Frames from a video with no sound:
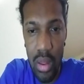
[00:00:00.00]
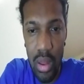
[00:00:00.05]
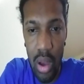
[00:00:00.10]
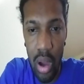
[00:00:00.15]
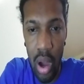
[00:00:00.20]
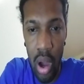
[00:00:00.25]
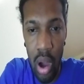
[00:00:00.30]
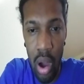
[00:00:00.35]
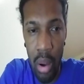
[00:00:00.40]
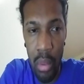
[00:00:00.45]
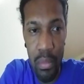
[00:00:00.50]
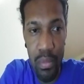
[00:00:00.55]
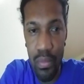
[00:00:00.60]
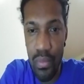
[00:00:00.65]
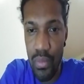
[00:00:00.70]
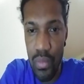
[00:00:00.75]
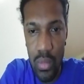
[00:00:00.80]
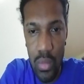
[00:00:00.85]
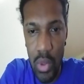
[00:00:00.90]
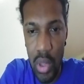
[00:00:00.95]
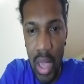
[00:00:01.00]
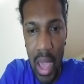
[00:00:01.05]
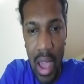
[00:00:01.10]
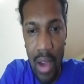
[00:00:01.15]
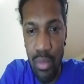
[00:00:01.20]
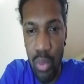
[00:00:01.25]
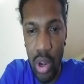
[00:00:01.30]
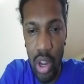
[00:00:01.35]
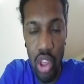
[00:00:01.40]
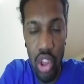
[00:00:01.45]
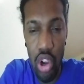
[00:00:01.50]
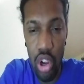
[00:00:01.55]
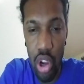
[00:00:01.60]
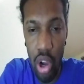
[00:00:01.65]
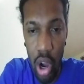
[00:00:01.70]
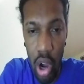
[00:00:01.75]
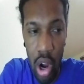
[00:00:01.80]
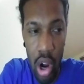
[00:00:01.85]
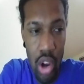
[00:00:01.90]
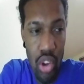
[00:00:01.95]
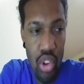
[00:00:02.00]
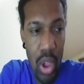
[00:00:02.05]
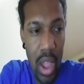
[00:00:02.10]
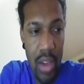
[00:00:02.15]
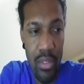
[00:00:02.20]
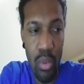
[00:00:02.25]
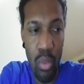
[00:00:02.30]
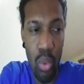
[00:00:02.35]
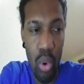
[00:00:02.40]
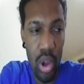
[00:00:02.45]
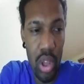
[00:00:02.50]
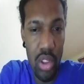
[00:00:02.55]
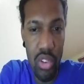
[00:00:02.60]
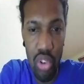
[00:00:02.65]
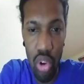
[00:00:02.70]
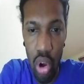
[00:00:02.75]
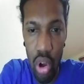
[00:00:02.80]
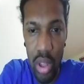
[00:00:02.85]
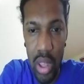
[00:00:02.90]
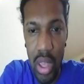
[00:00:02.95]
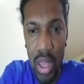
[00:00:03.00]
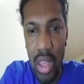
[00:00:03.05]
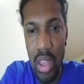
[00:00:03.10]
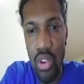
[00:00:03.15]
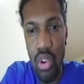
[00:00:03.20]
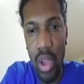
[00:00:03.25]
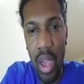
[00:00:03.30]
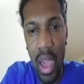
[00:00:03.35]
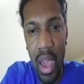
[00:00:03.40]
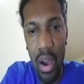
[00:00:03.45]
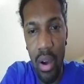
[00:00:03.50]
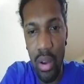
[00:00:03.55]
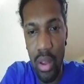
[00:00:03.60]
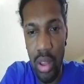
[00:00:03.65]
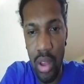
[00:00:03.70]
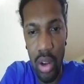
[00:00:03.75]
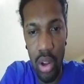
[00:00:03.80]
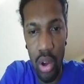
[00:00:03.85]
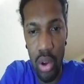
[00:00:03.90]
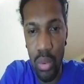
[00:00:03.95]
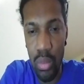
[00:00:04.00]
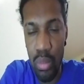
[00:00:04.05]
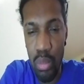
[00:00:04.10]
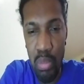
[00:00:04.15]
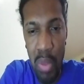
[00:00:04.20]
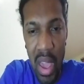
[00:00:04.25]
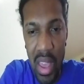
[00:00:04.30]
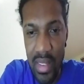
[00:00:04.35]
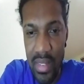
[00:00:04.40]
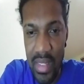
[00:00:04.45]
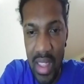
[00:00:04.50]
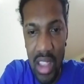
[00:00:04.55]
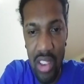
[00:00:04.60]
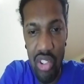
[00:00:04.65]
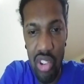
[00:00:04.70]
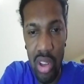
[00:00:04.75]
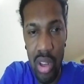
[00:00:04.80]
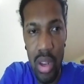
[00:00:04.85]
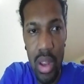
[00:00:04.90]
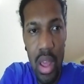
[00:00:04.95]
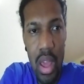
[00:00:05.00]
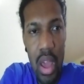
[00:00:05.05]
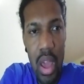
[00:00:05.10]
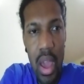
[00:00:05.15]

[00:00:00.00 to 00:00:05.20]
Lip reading: You can have one in your car, you can have a walkie-talkie, you can, base station,